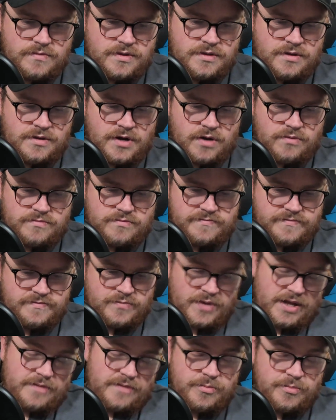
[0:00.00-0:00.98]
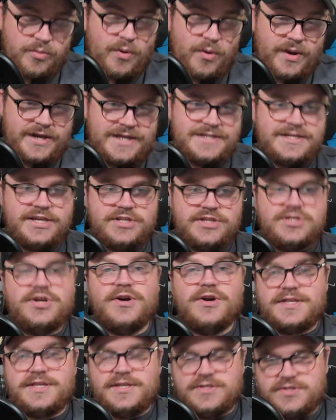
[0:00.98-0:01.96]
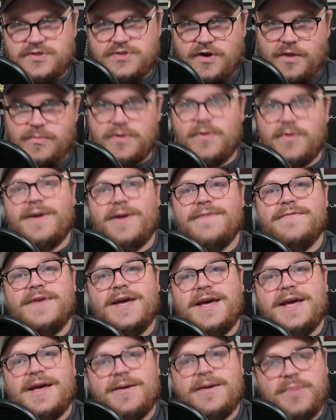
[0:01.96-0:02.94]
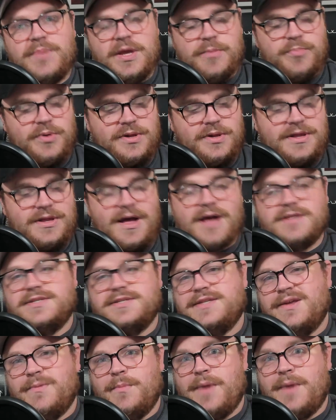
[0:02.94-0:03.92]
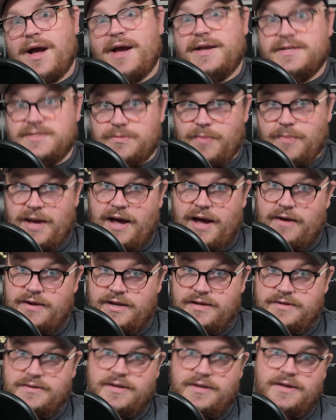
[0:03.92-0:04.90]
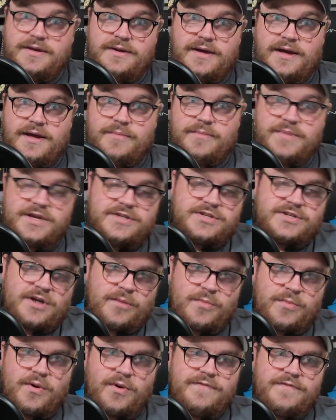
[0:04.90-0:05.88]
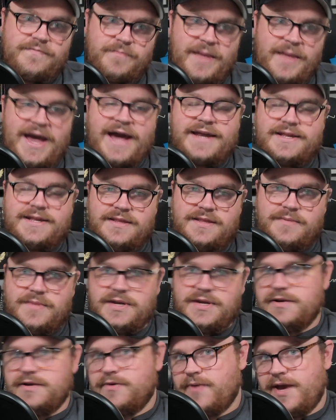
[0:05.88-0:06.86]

you know well the point is he took this Tarmogoyf people lost their minds about it um, because Tarmogoyf, bad and limited.